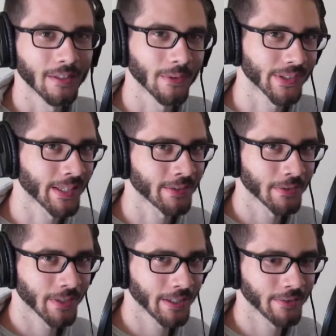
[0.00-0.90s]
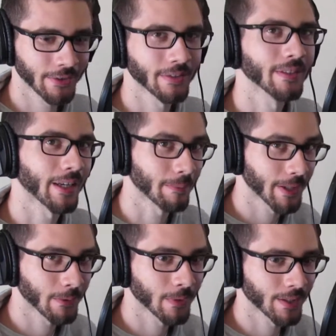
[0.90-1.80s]
Was that strange? I
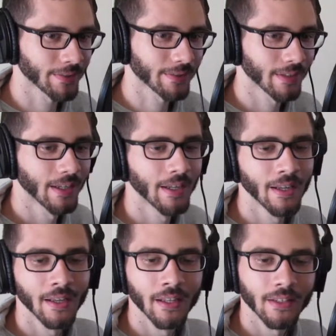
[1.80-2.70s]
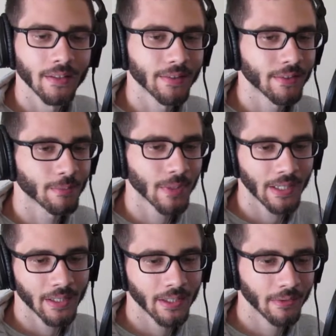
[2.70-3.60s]
bet it was. This is
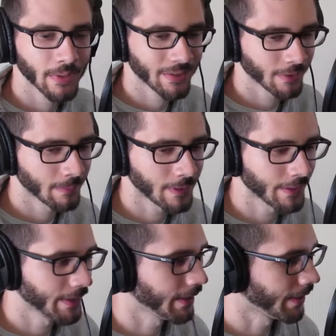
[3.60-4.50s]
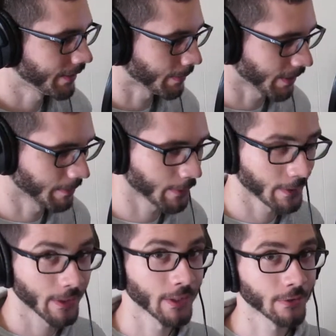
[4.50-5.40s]
my Frescobaldi
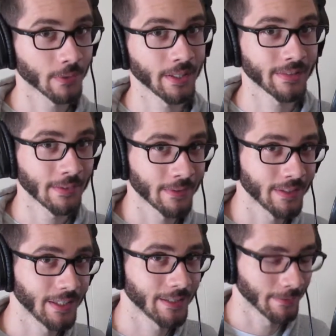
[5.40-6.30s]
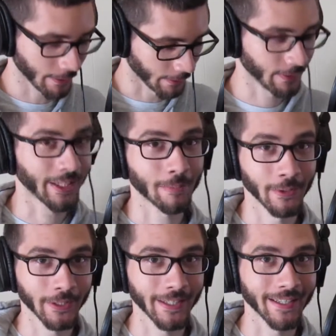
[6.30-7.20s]
September 2017. Oh, do you like my
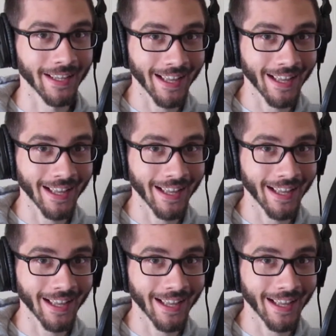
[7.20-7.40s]
hoodie?